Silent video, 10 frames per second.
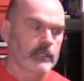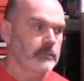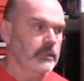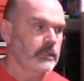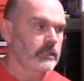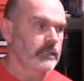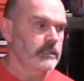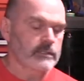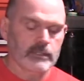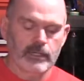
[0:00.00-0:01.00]
come in on the
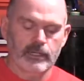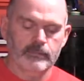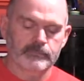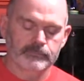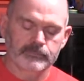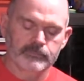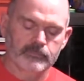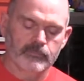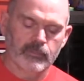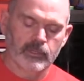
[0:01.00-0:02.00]
inside,
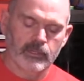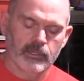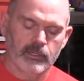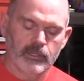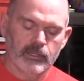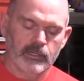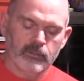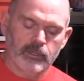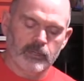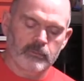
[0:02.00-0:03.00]

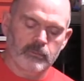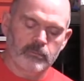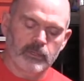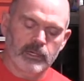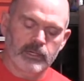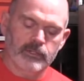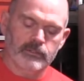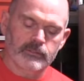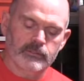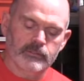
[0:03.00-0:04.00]
grab it with
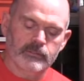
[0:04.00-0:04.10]
pliers,